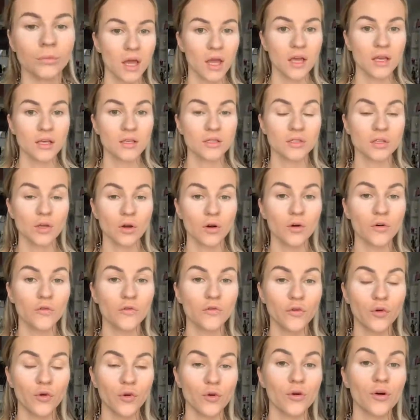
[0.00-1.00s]
So
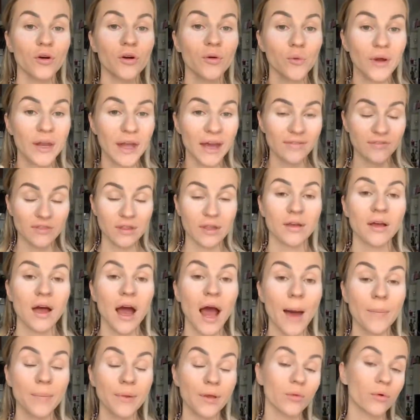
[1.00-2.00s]
for when I'm
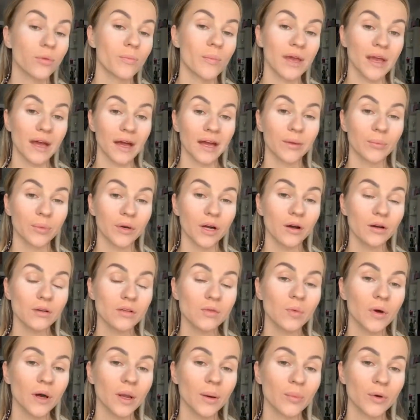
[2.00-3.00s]
happy with my eyebrows,
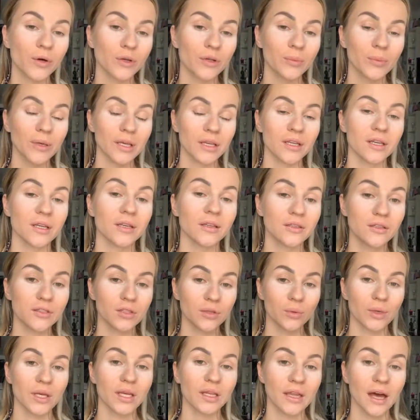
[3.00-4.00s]
what I'm going to be
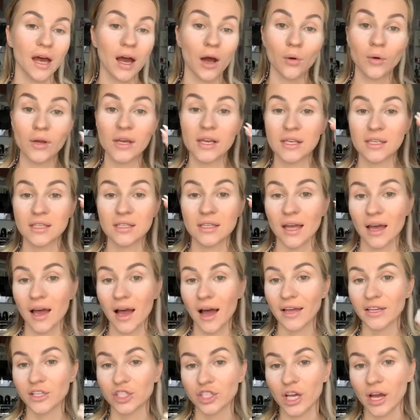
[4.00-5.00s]
doing now is the
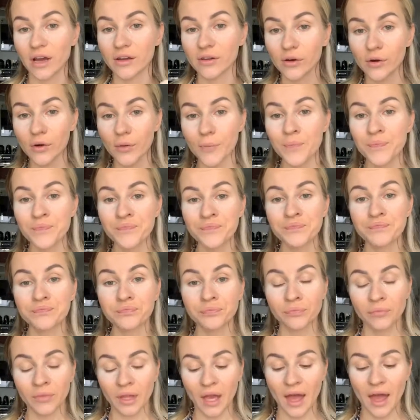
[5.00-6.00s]
eyeshadow,
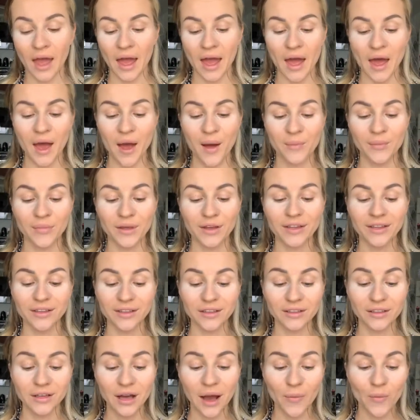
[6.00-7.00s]

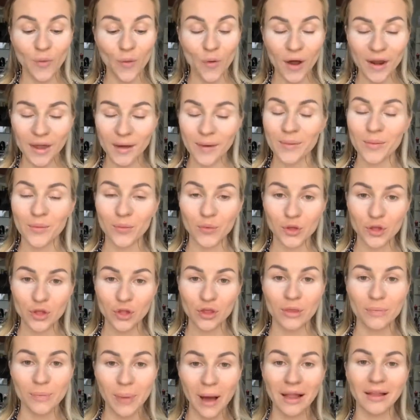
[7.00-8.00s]
and which
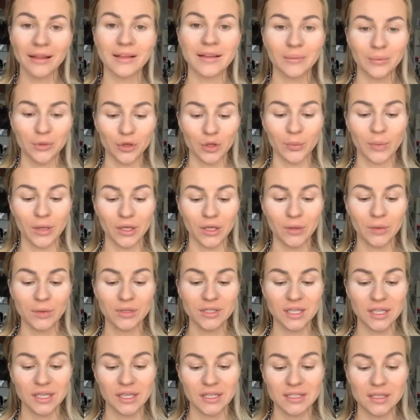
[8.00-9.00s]
palette I'm going to be
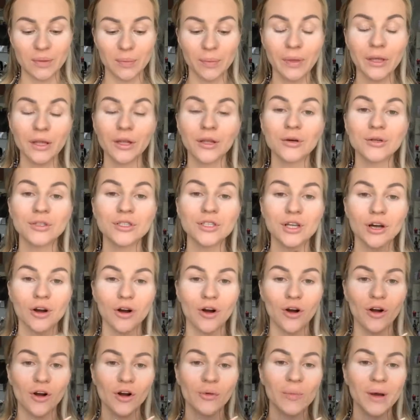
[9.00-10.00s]
using is the Pillow
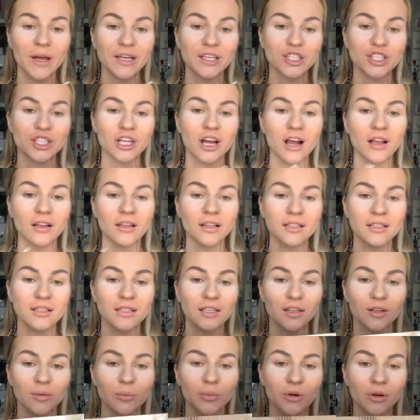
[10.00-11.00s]
Talk by Charlotte
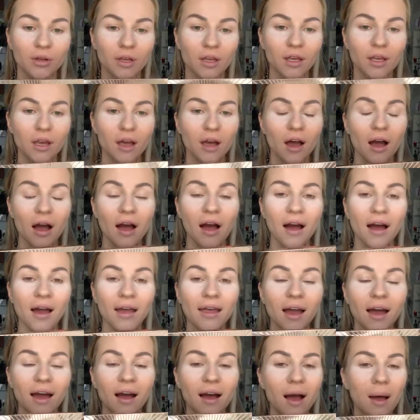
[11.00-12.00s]
Tilbury. I
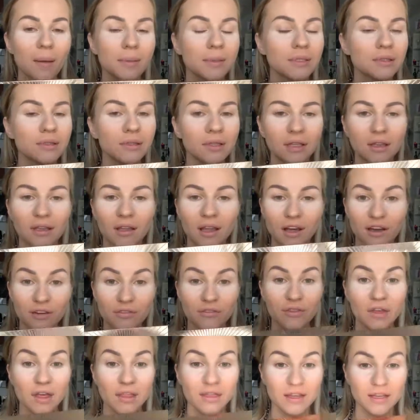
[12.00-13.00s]
absolutely love
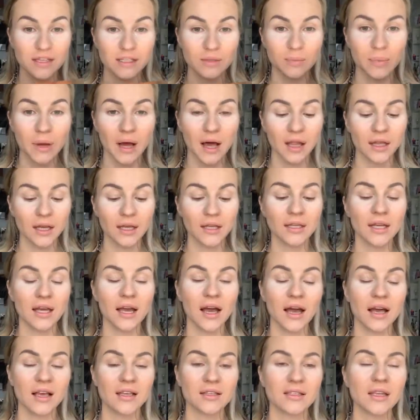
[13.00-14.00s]
this palette. It
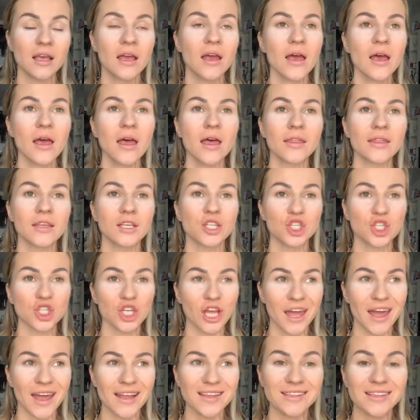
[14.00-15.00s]
has the
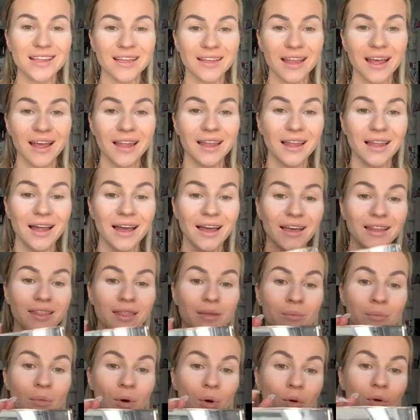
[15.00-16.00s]
shades that I like the
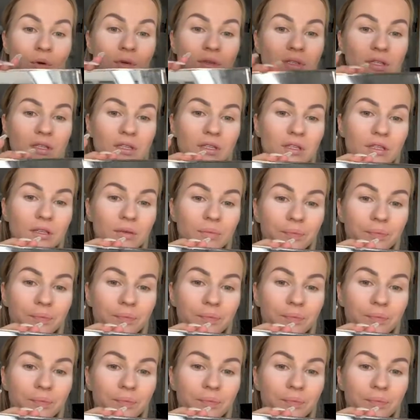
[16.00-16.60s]
most.